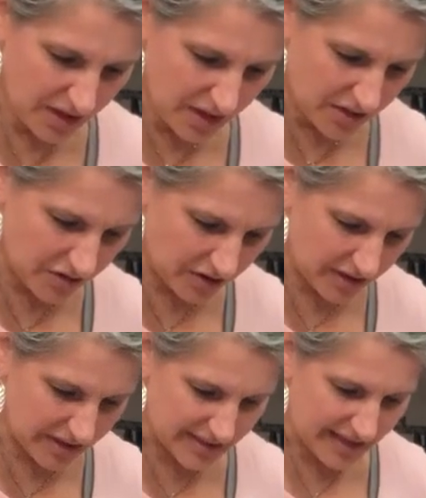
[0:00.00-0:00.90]
you're gonna
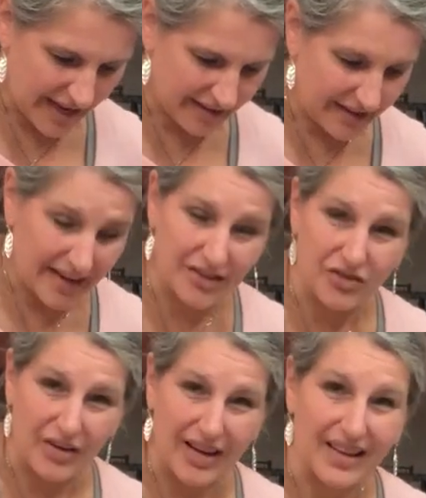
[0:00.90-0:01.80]
need to add an
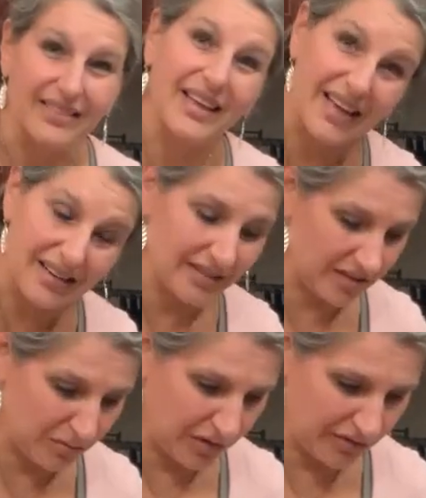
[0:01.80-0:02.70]
extra egg and then a little
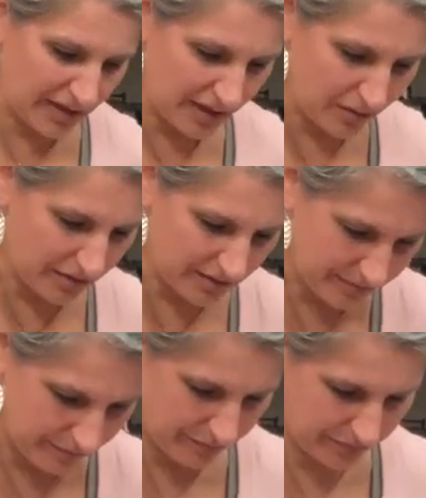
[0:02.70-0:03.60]
more flour.
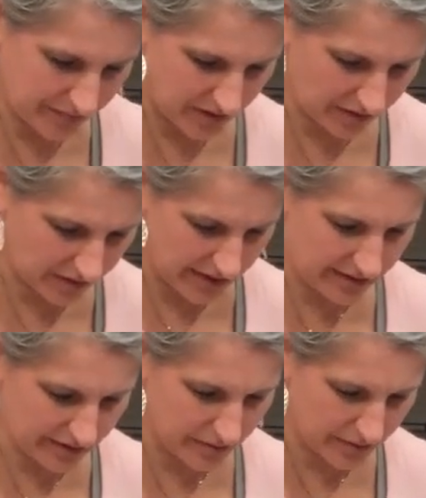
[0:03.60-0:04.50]
Okay,
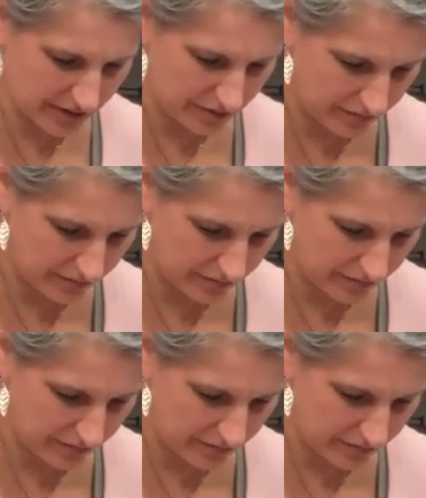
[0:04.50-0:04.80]
there we go.